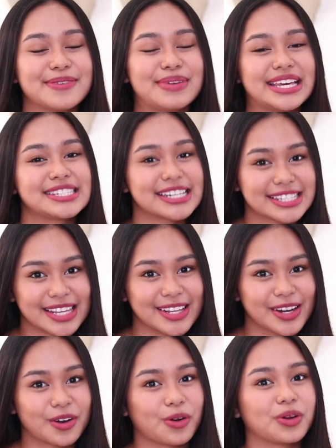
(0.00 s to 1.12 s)
I'm a
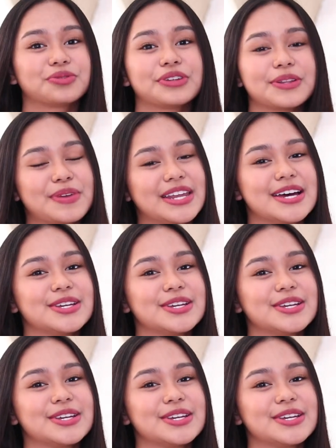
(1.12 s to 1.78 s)
16-year-old Filipina